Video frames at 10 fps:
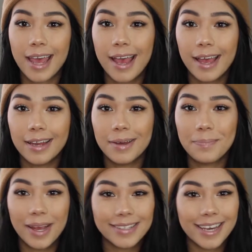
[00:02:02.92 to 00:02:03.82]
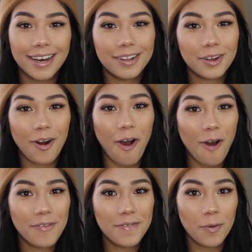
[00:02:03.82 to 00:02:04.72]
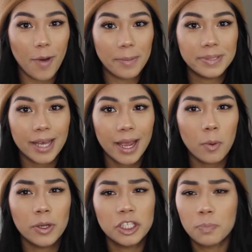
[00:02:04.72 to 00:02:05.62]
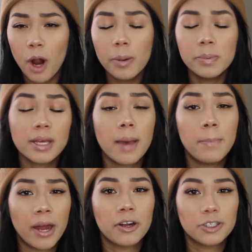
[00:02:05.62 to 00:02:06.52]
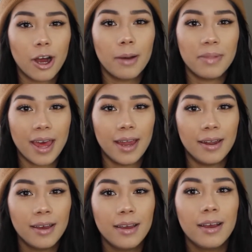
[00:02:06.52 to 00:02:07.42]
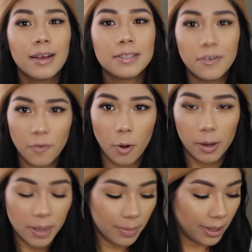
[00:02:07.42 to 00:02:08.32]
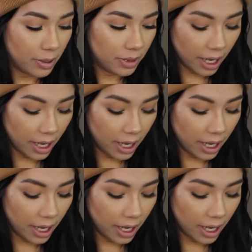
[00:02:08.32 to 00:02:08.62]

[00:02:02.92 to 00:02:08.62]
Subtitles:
and picked a color off of the website, which is probably a better job than Sephora people out